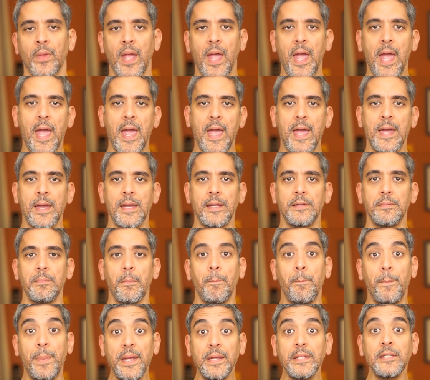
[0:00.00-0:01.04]

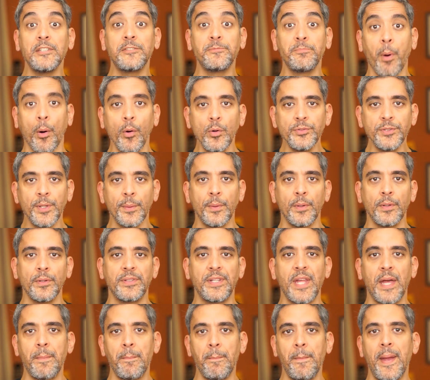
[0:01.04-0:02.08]
and being disposable,
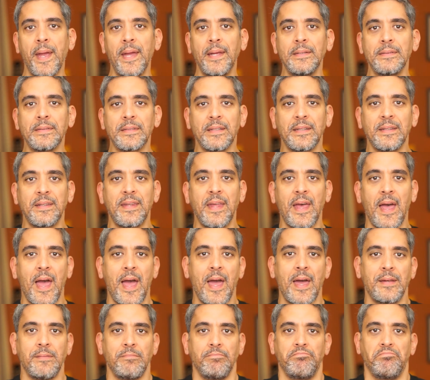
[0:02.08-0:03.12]
that meant
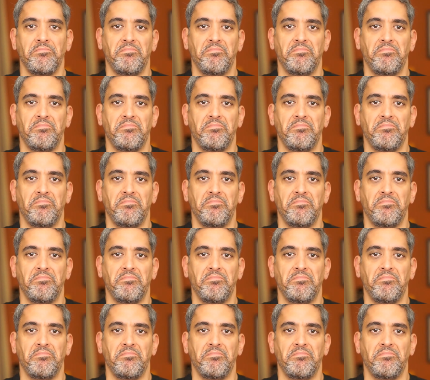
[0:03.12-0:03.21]
that